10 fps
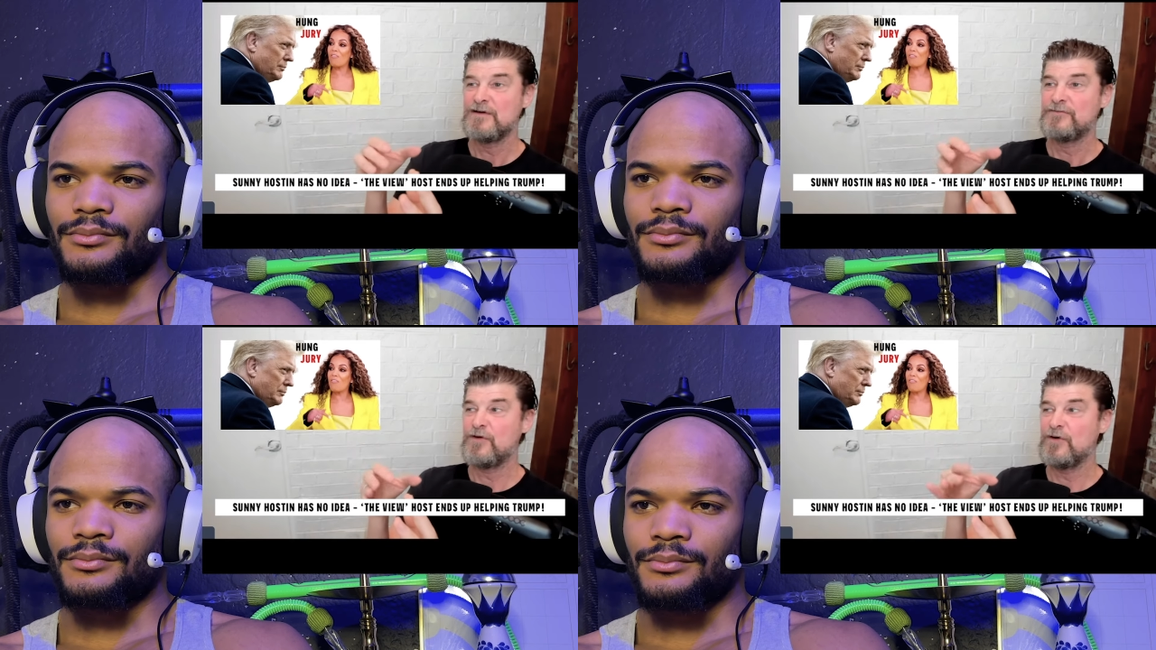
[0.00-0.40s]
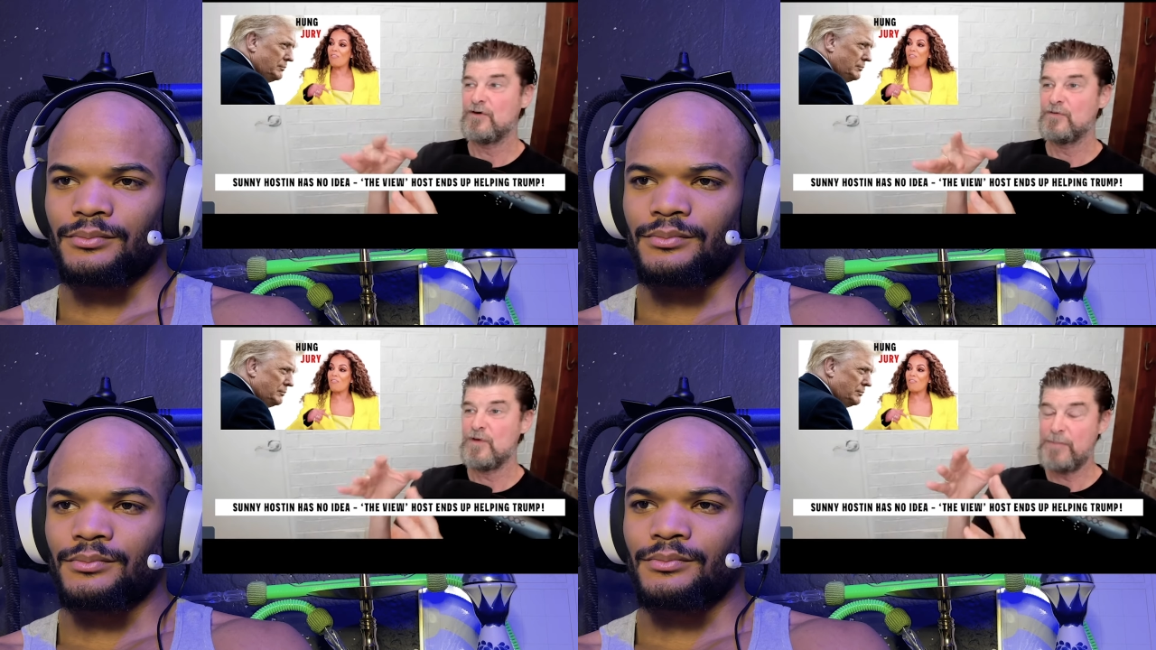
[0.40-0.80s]

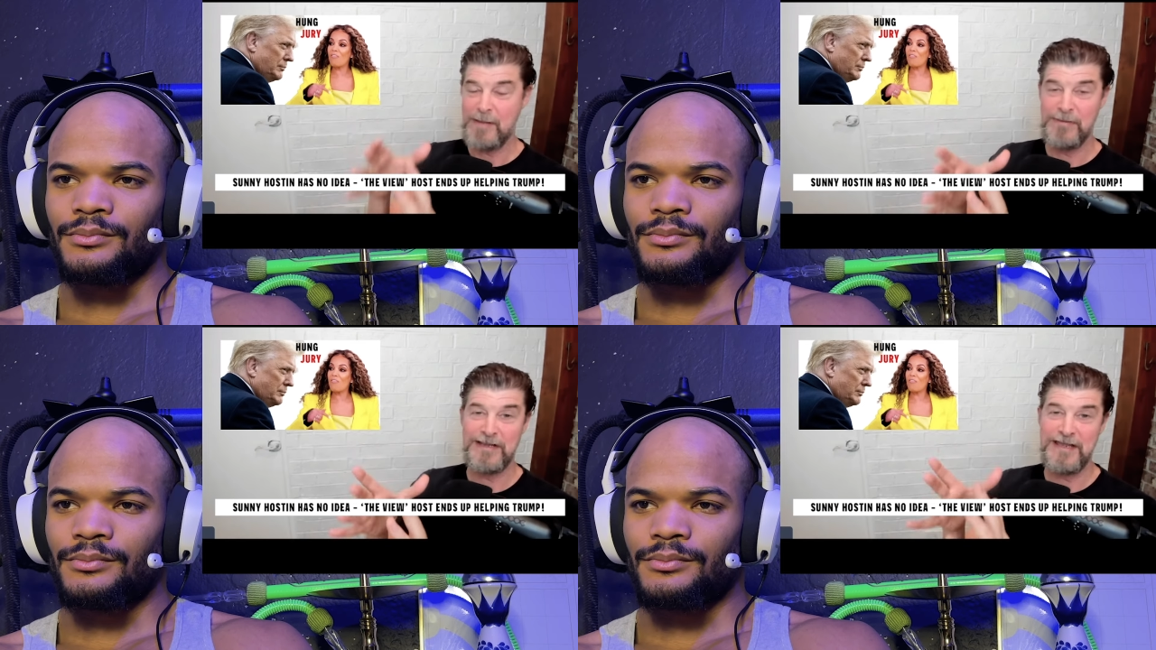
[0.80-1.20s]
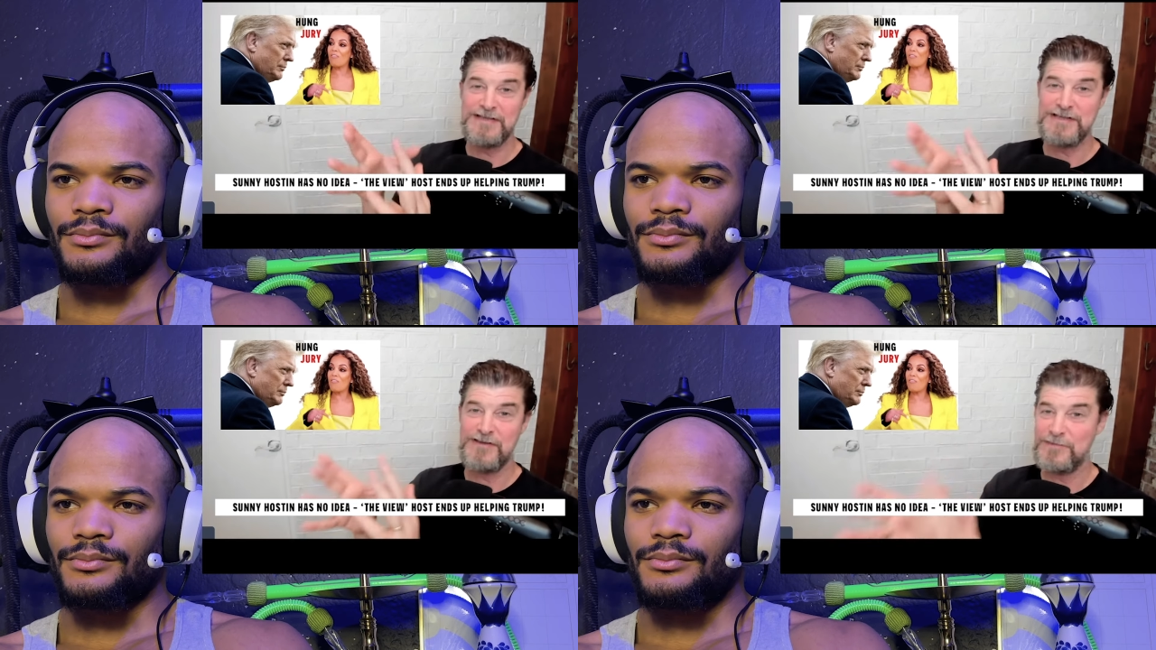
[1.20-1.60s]
Speaker 1: for
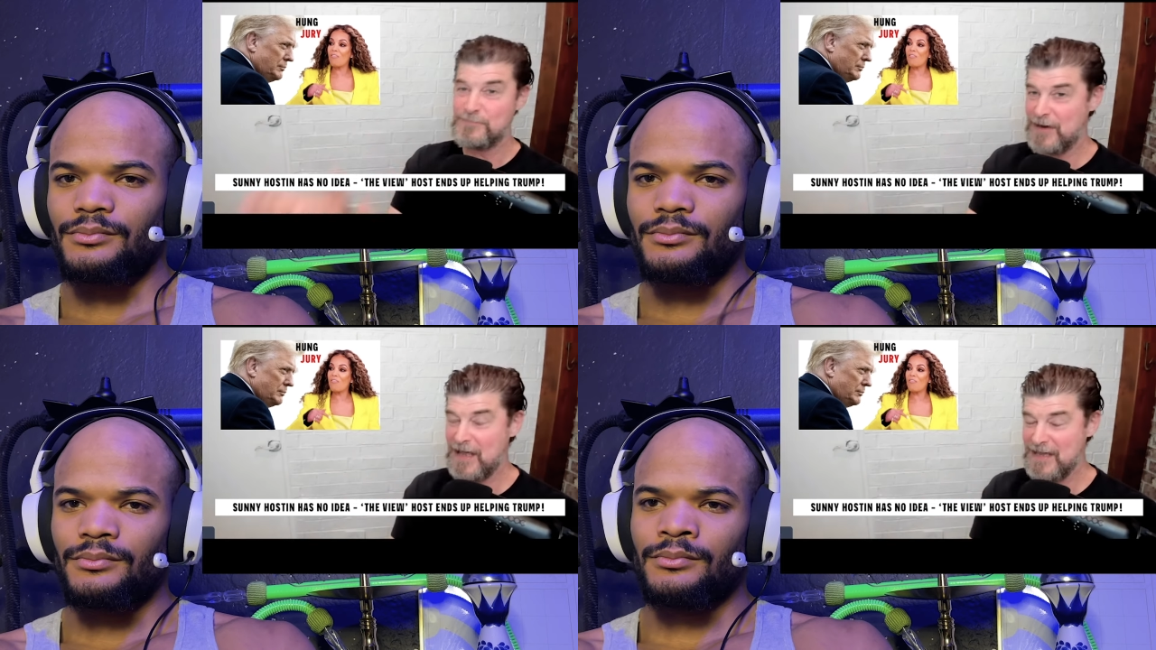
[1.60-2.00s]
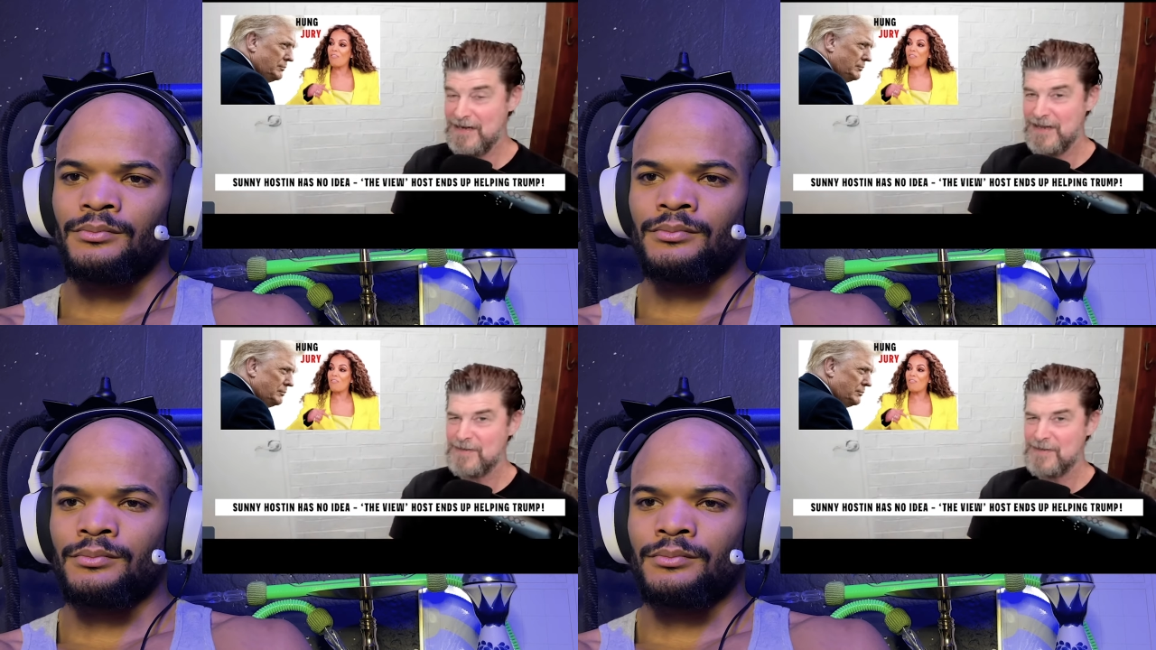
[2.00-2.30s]
Republicans on the right,